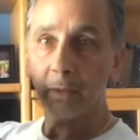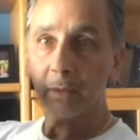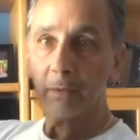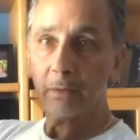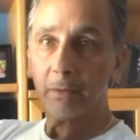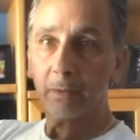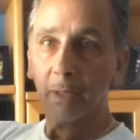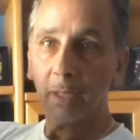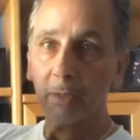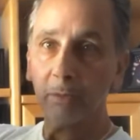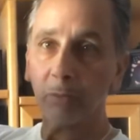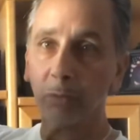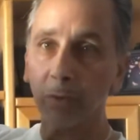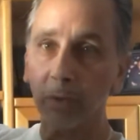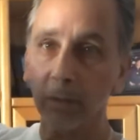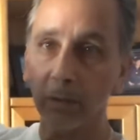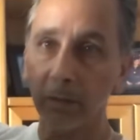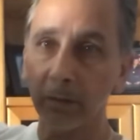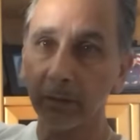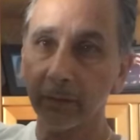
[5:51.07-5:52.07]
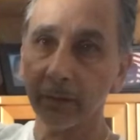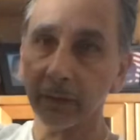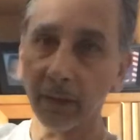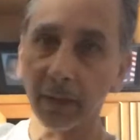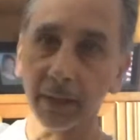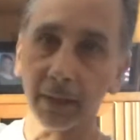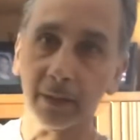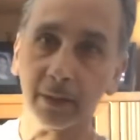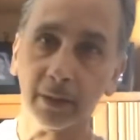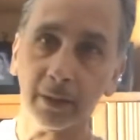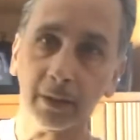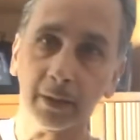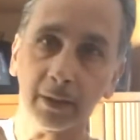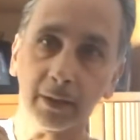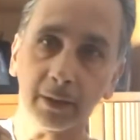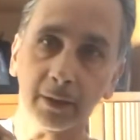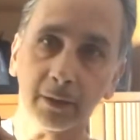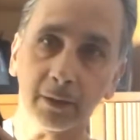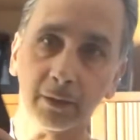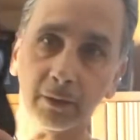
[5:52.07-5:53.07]
So that's what it looks like
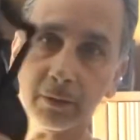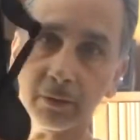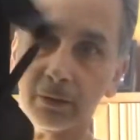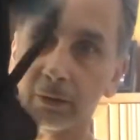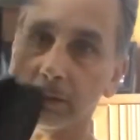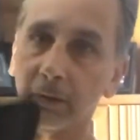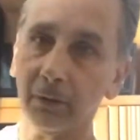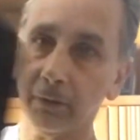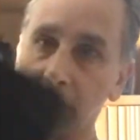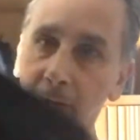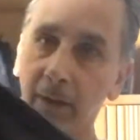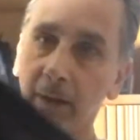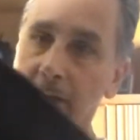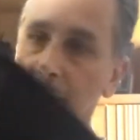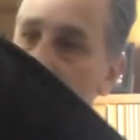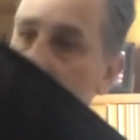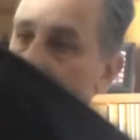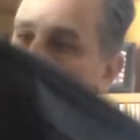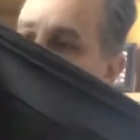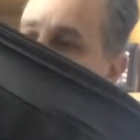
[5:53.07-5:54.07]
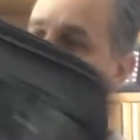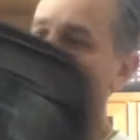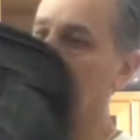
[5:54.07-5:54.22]
around.